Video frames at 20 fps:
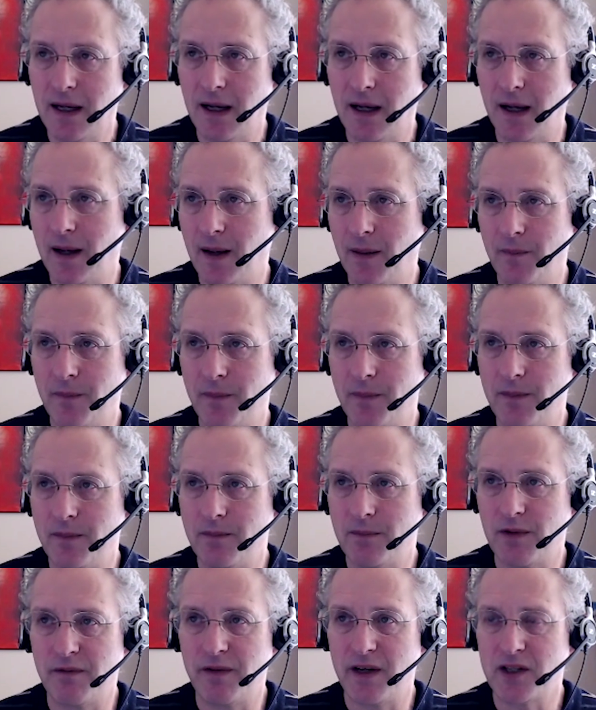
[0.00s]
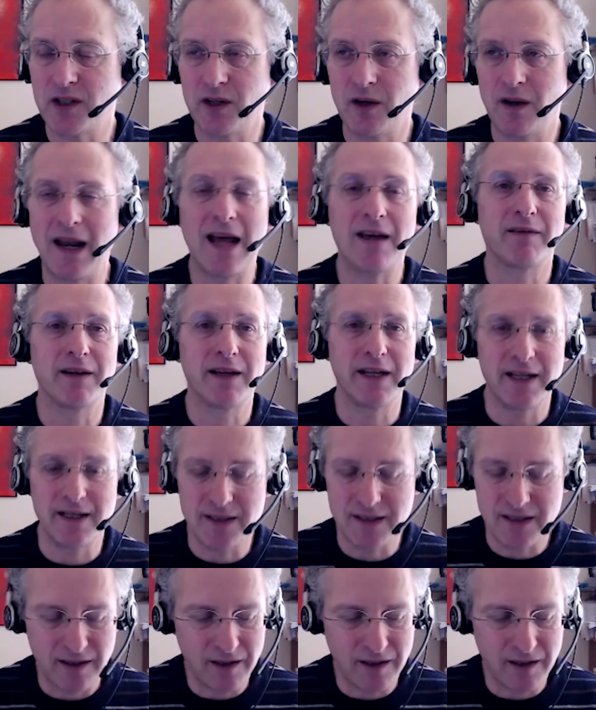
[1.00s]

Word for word: um, professional athletes,